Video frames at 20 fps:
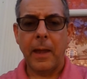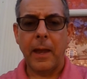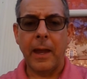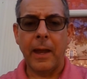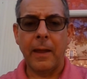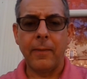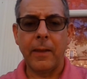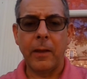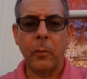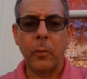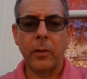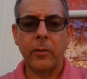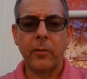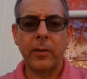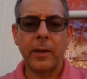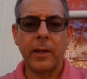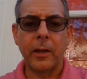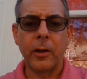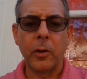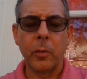and they once
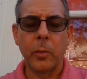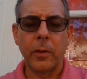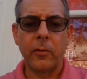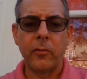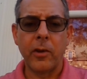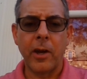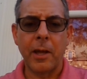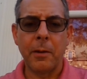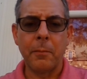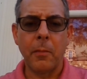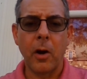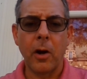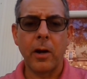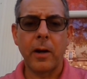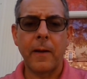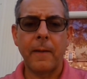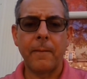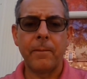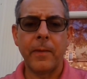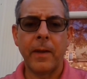again are with John Mark,
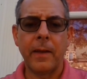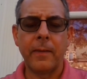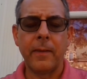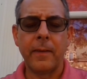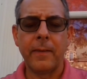and